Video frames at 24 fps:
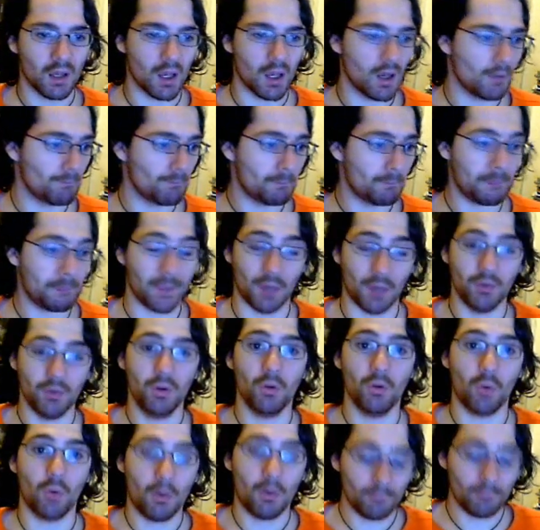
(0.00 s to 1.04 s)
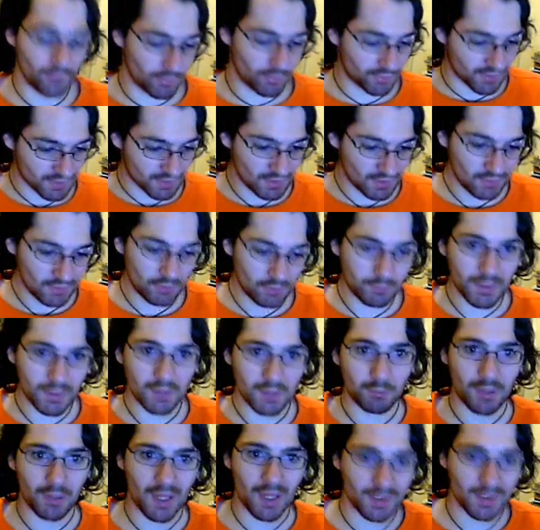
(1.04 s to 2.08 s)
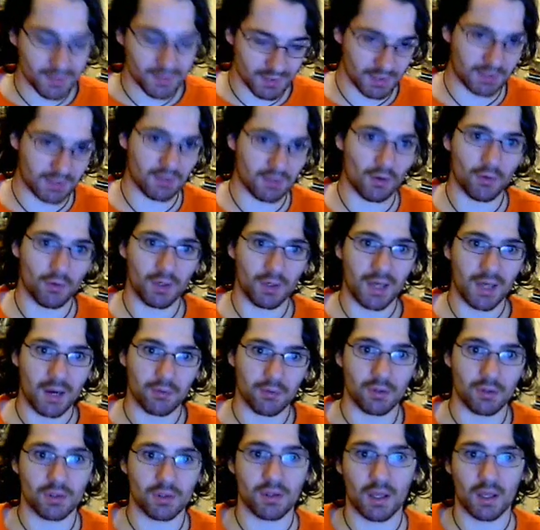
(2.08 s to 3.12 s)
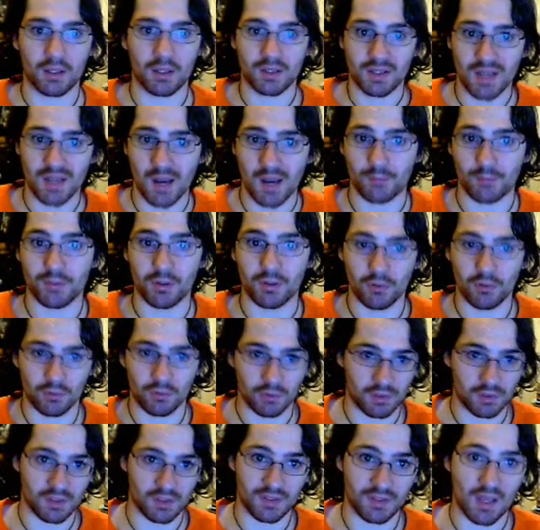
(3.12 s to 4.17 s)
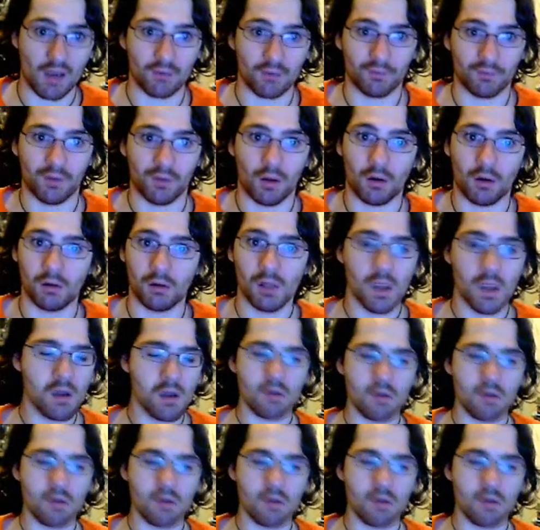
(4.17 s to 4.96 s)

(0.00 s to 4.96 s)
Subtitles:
Another one, there was this little bit of plastic on the carriage that had snapped due to a design flaw.